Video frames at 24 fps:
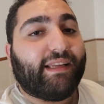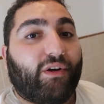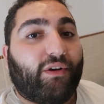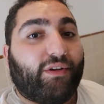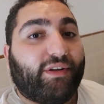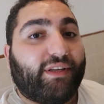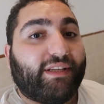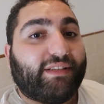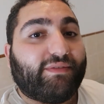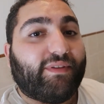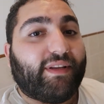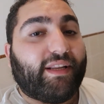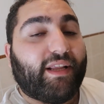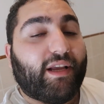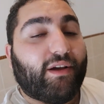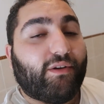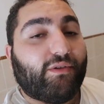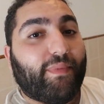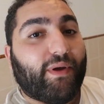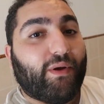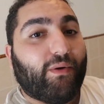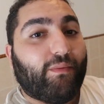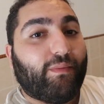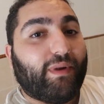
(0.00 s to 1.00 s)
on this video.
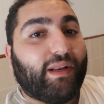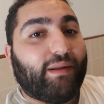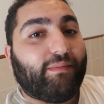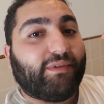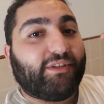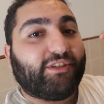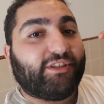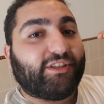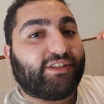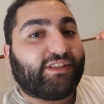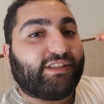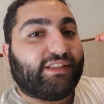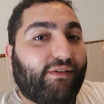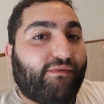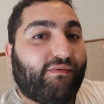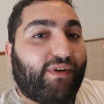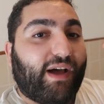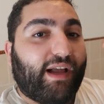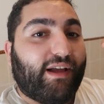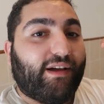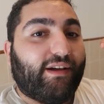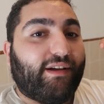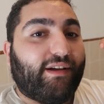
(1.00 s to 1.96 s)
Bell, let me just invite